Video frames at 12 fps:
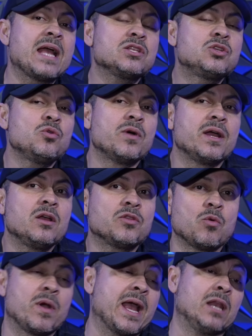I do it,
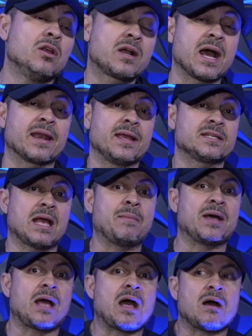the way I look at it is I'm
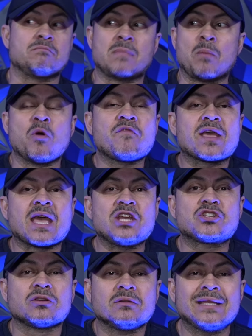on
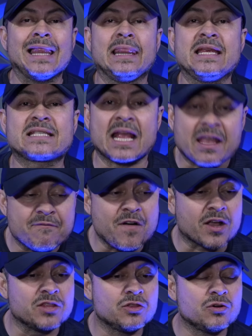vacation. The least I can
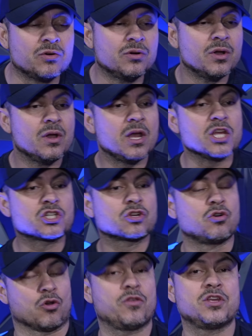fucking do is
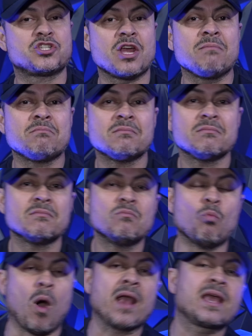go to the gym.
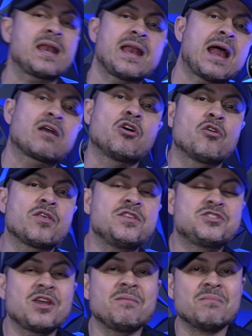Why can I not go to the
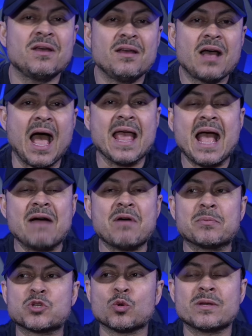gym? I have
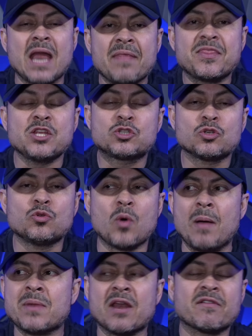absolutely nothing to do.
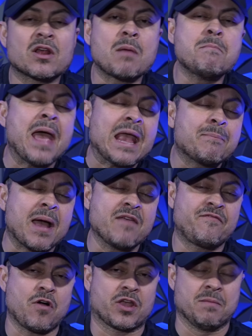I'm not even going to make my
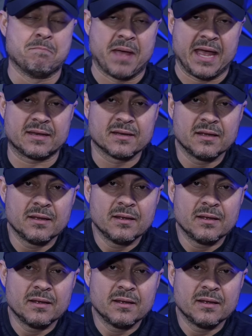fucking bed.